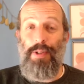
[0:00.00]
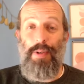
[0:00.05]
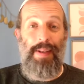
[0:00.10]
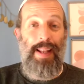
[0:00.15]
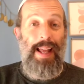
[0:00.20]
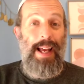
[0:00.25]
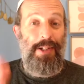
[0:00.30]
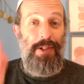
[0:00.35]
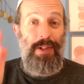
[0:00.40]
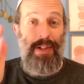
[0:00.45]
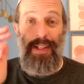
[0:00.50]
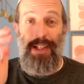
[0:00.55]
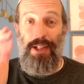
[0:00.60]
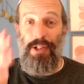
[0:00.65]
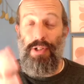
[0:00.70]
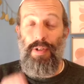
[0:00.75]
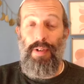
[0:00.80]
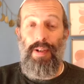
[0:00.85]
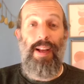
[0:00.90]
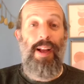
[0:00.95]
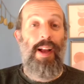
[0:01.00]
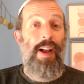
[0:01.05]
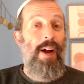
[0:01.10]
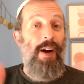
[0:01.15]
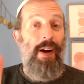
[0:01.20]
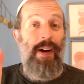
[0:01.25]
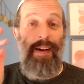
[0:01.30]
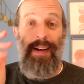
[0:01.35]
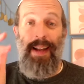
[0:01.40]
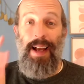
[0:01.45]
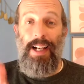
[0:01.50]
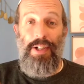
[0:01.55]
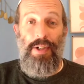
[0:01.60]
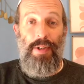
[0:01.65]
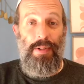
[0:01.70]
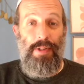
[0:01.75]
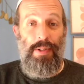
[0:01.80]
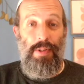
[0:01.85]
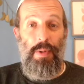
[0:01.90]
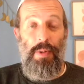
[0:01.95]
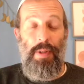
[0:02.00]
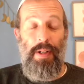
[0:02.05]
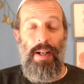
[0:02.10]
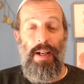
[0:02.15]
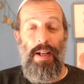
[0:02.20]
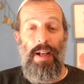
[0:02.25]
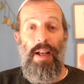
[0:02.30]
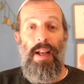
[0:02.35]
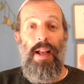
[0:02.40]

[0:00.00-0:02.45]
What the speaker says: our national history, our national story.